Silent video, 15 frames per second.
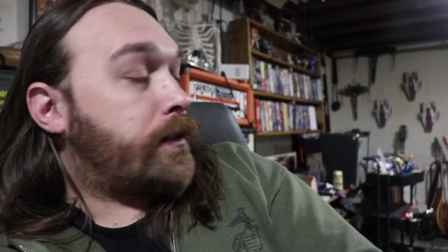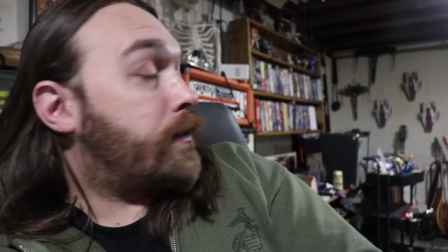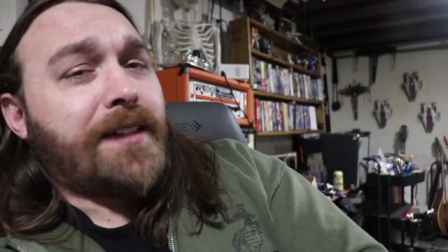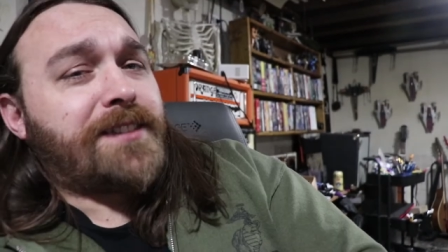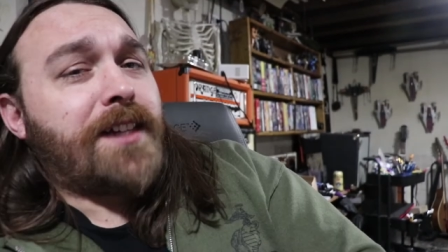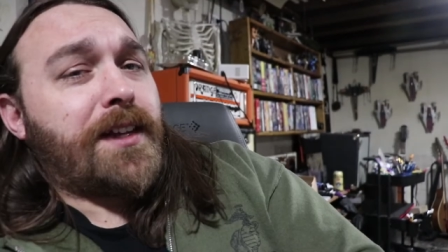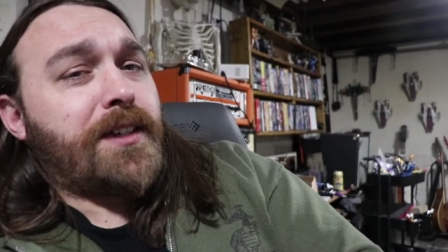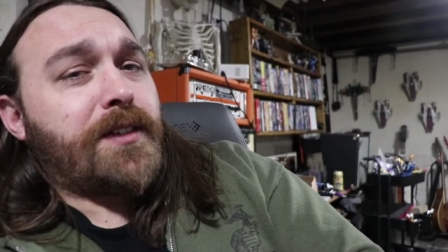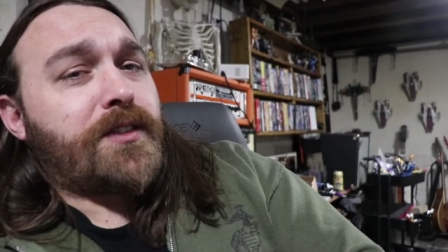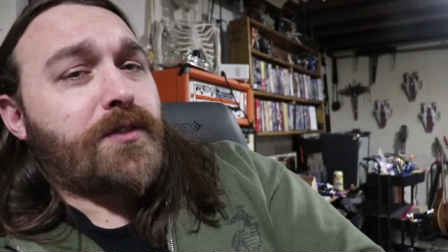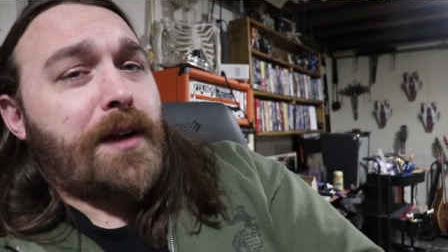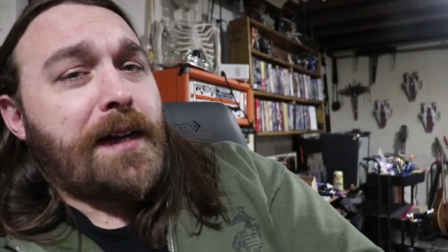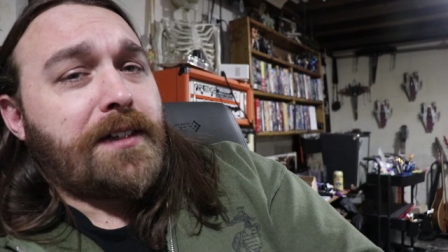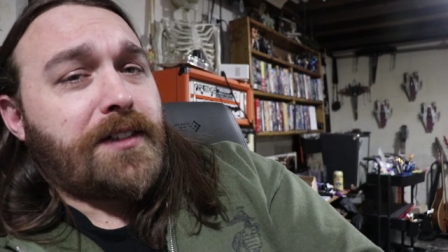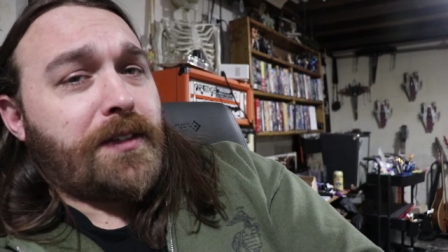That's not a good
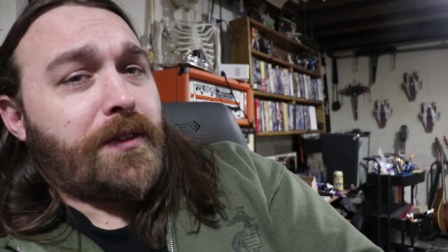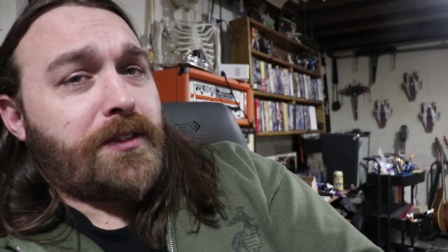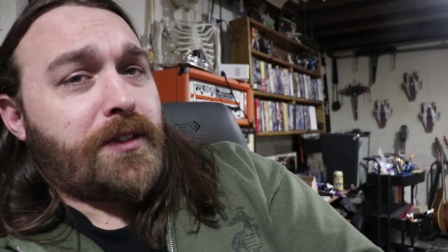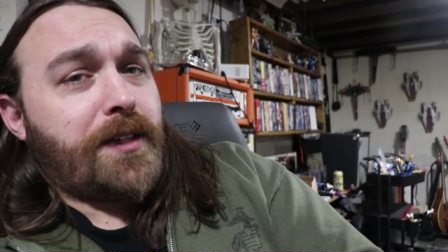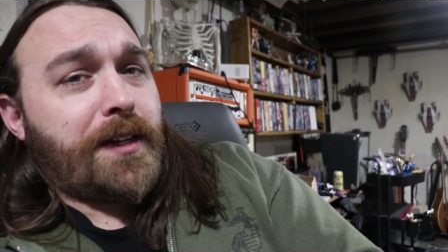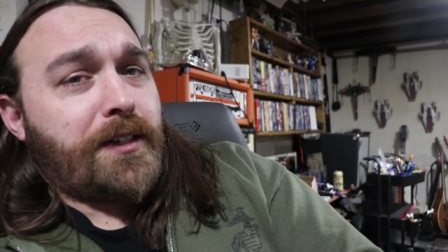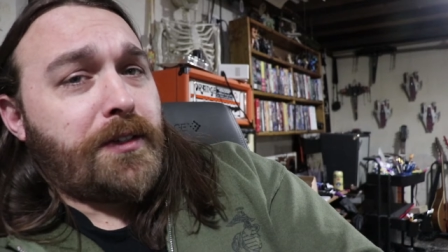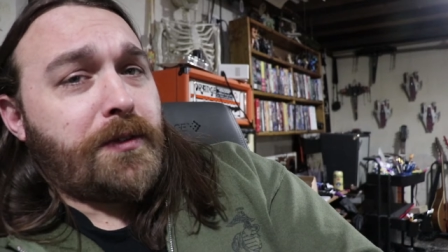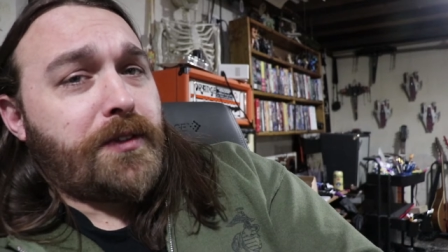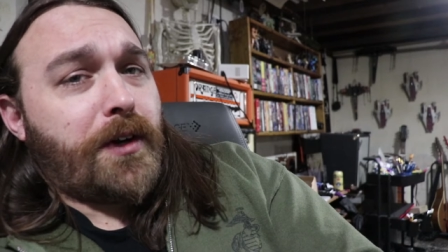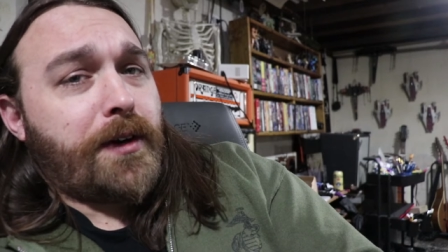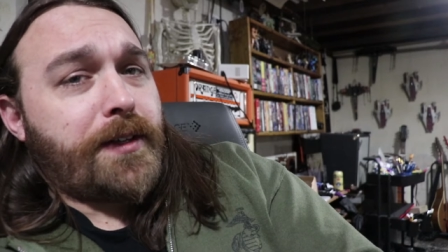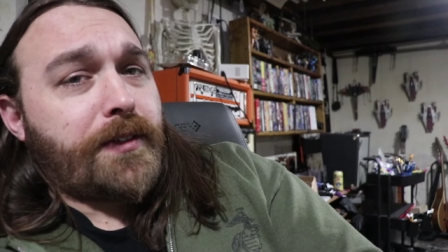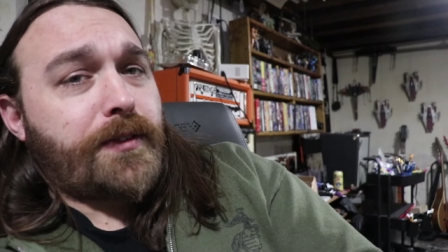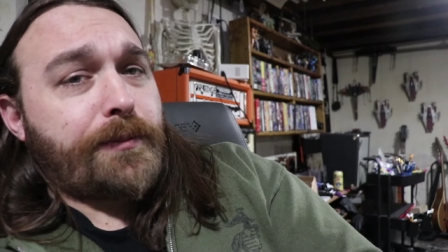strategy unless you get a huge
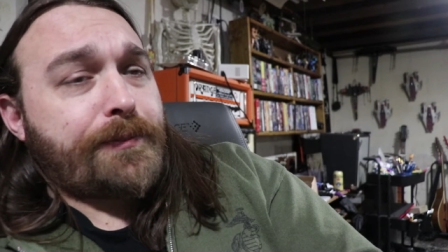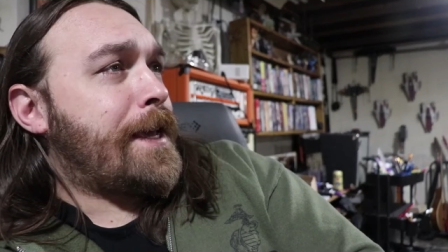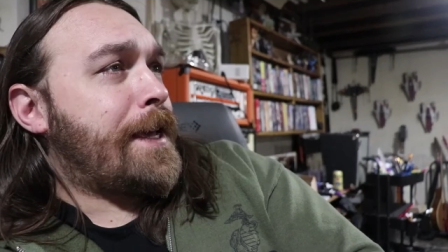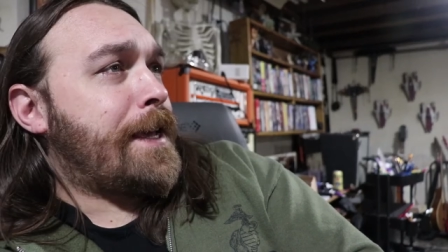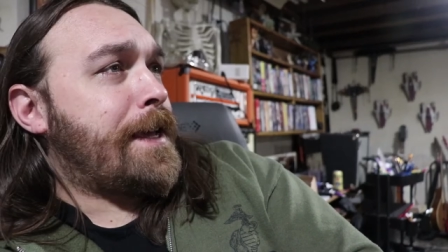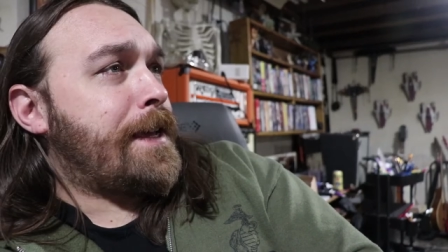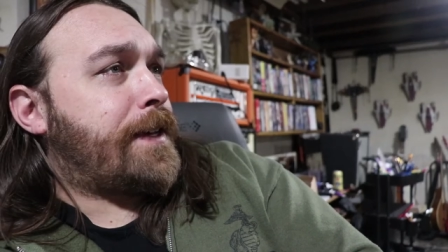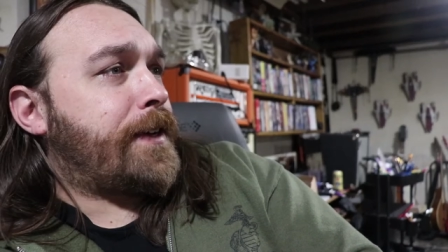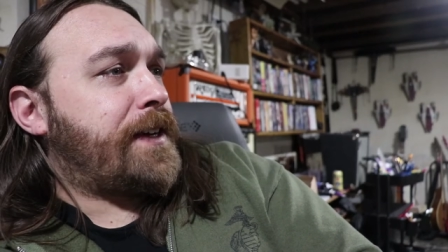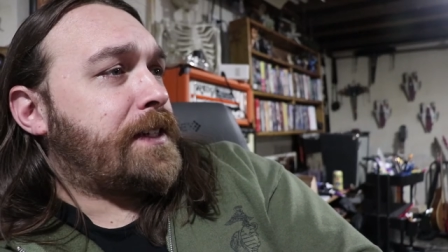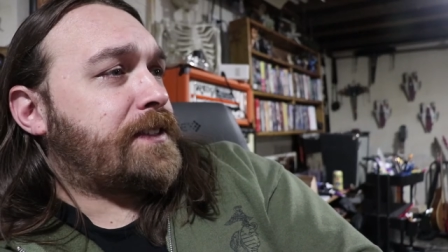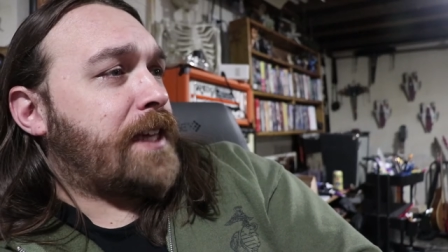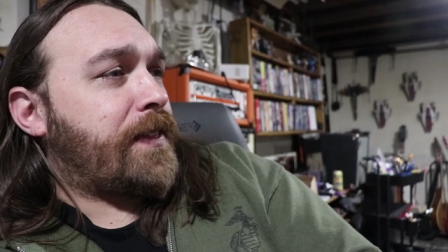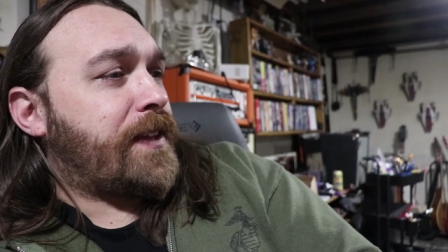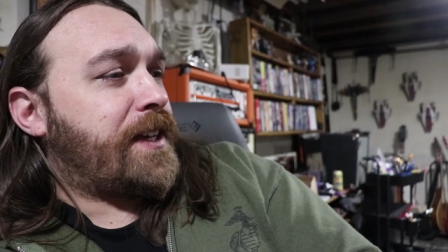audience.
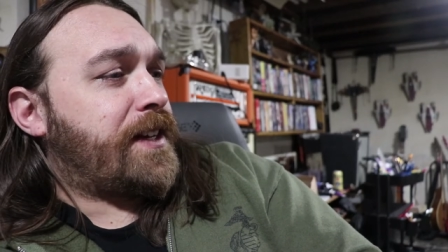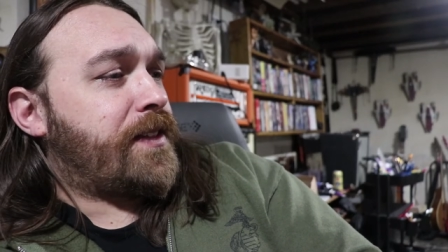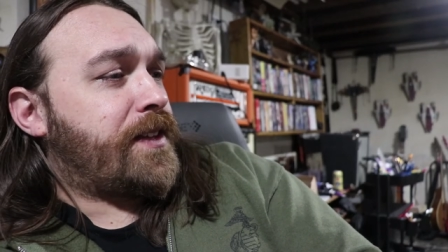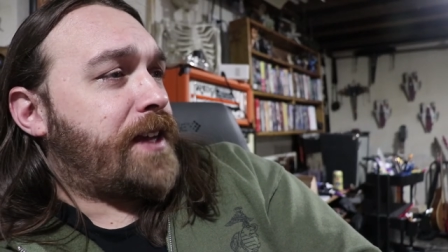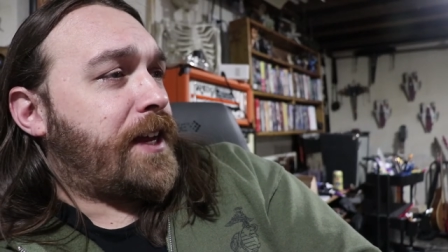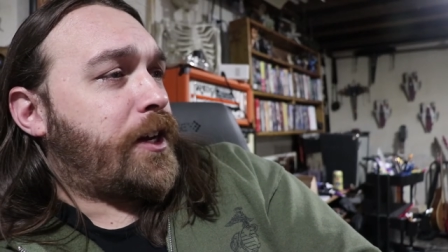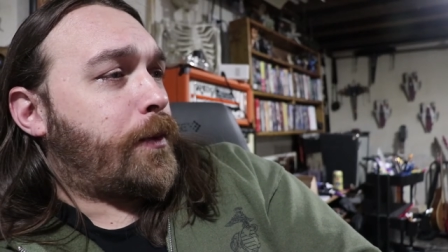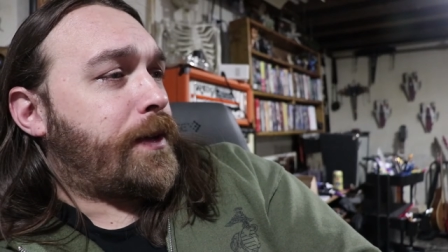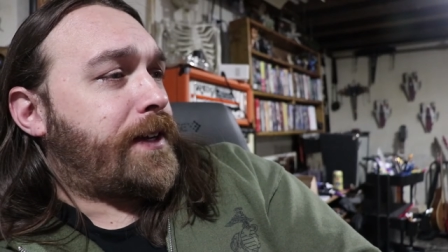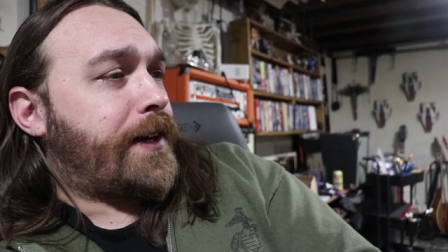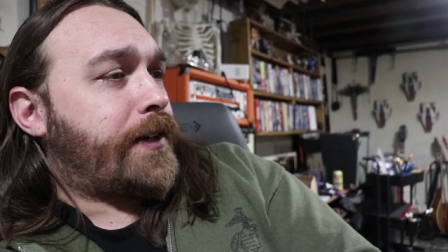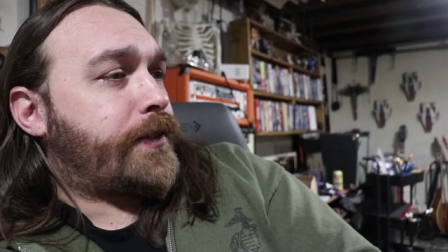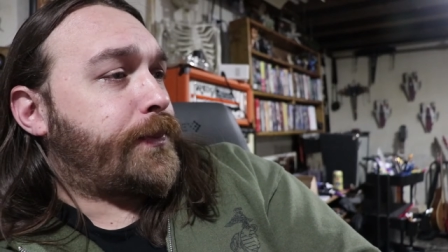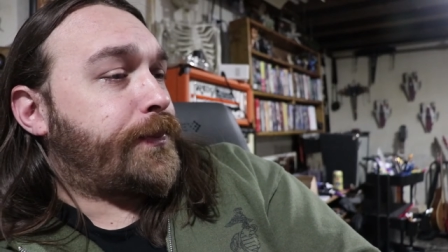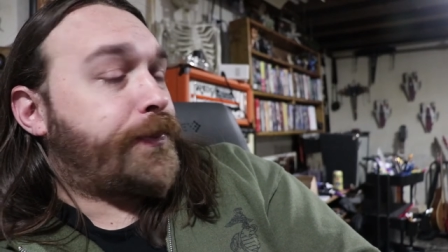Because at the end of the day, nobody cares.